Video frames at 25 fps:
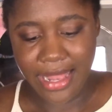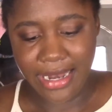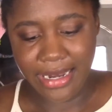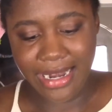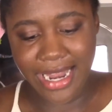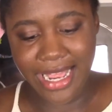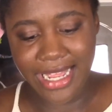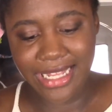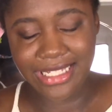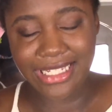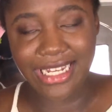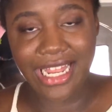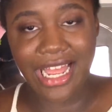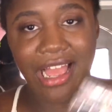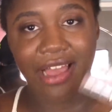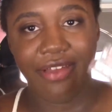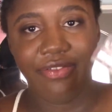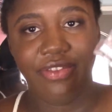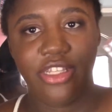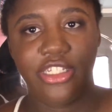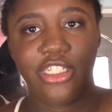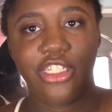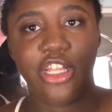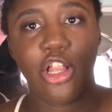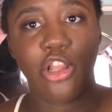Next I have
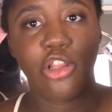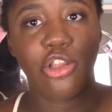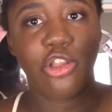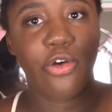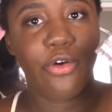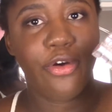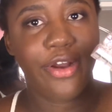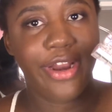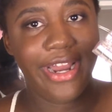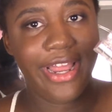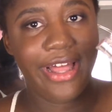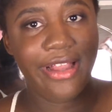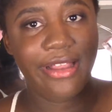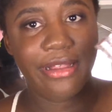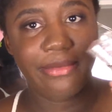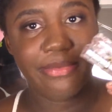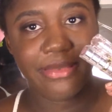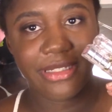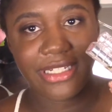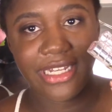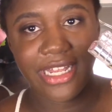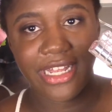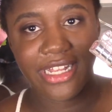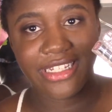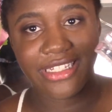these L'Oreal
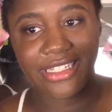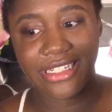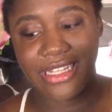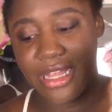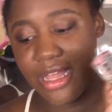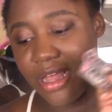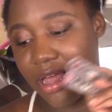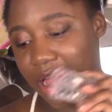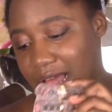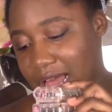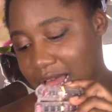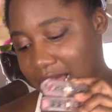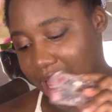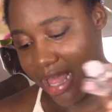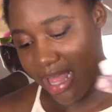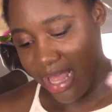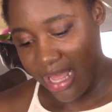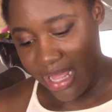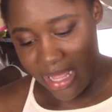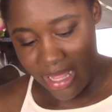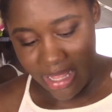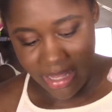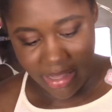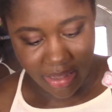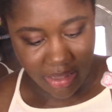lipsticks.
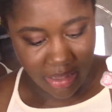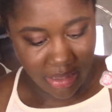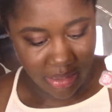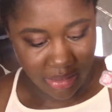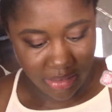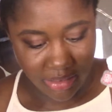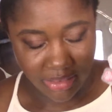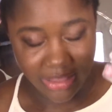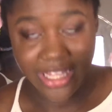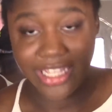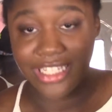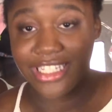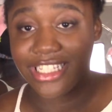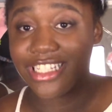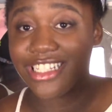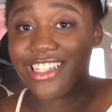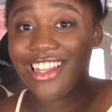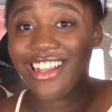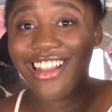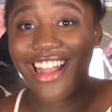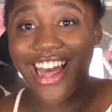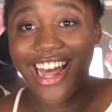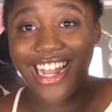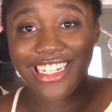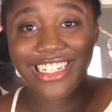This is the
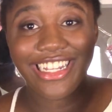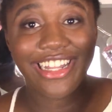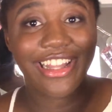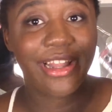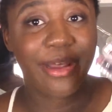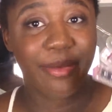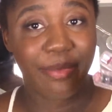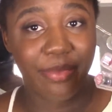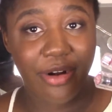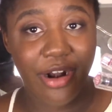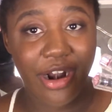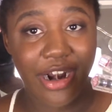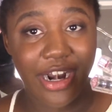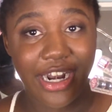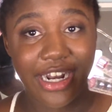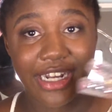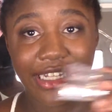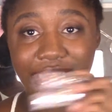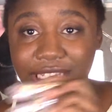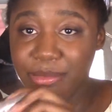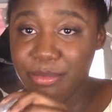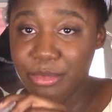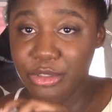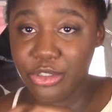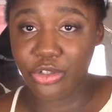last of the lip
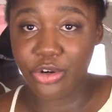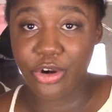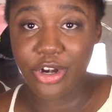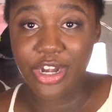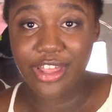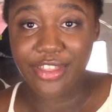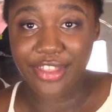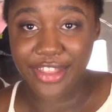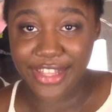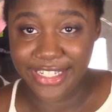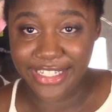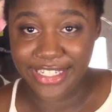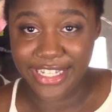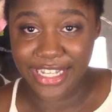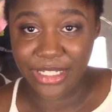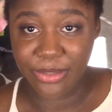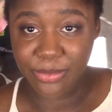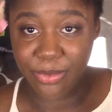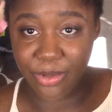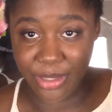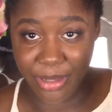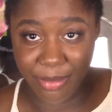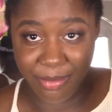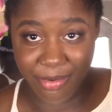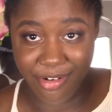product. The majority of these things
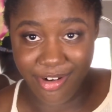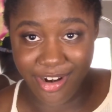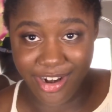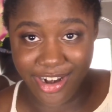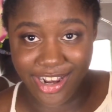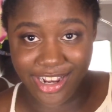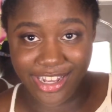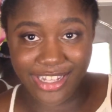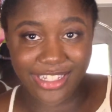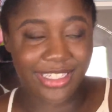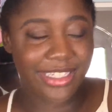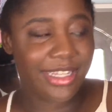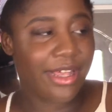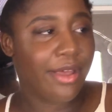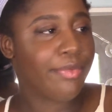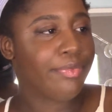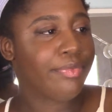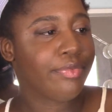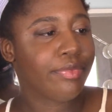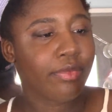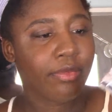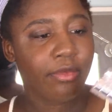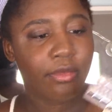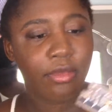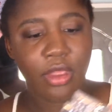were lip products.
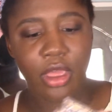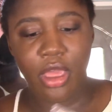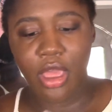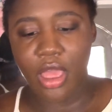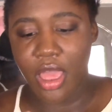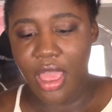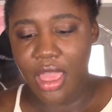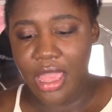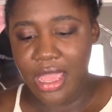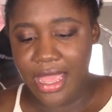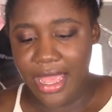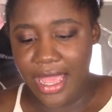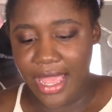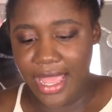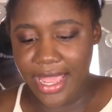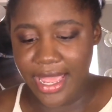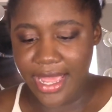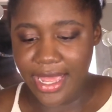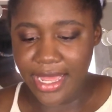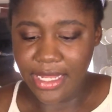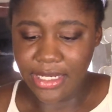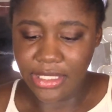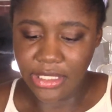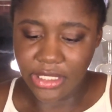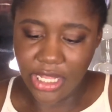
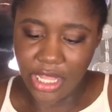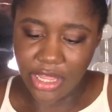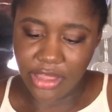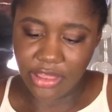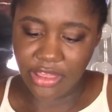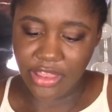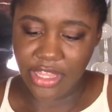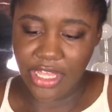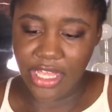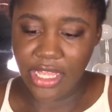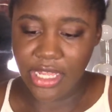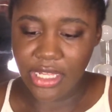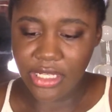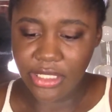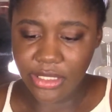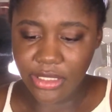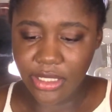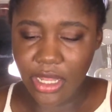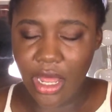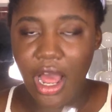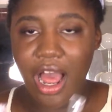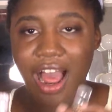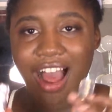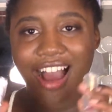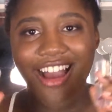And these,
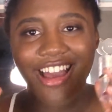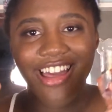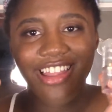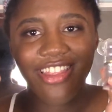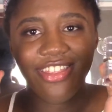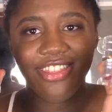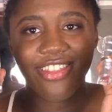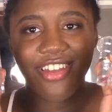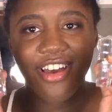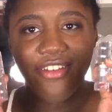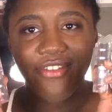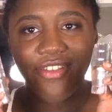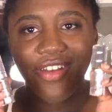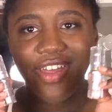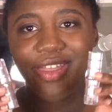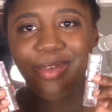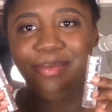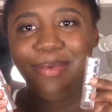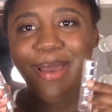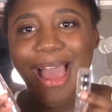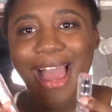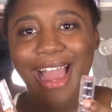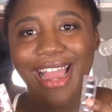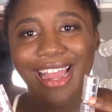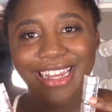I love the
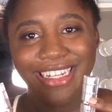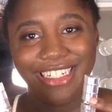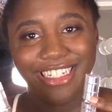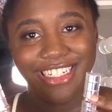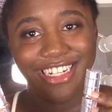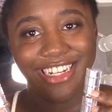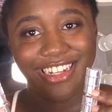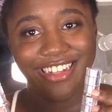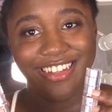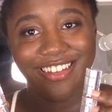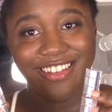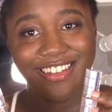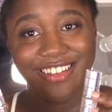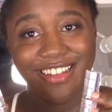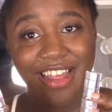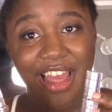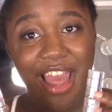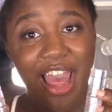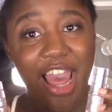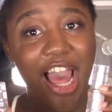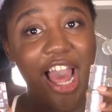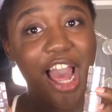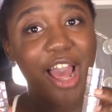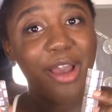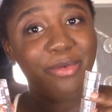packaging.
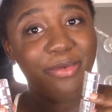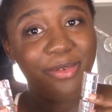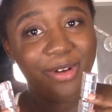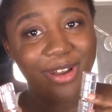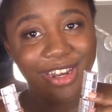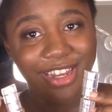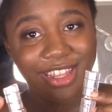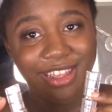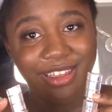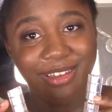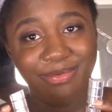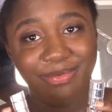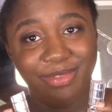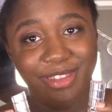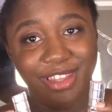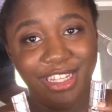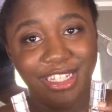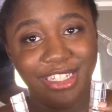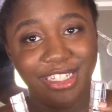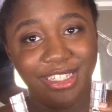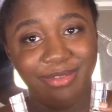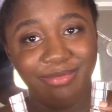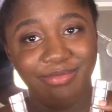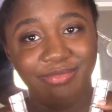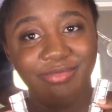I want to keep
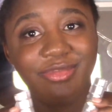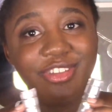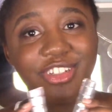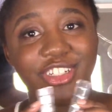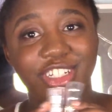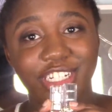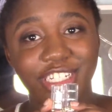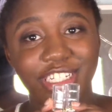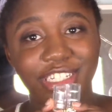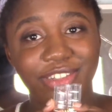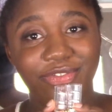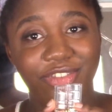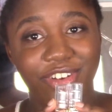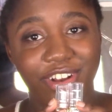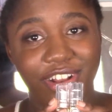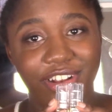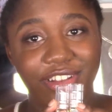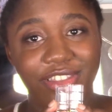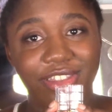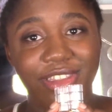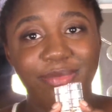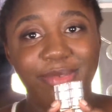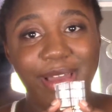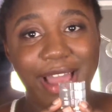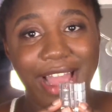these just for
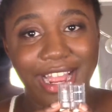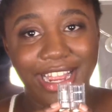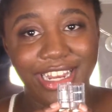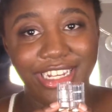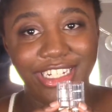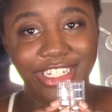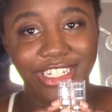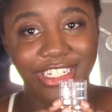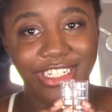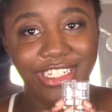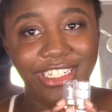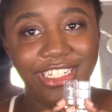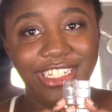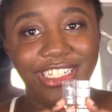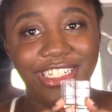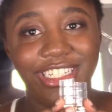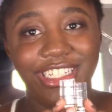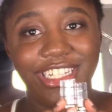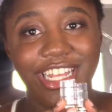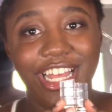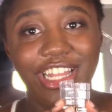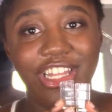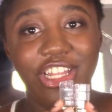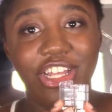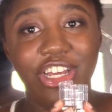the packaging because
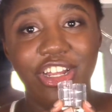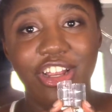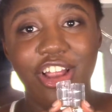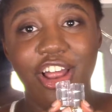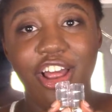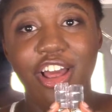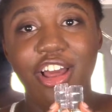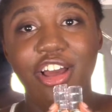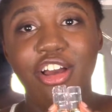they look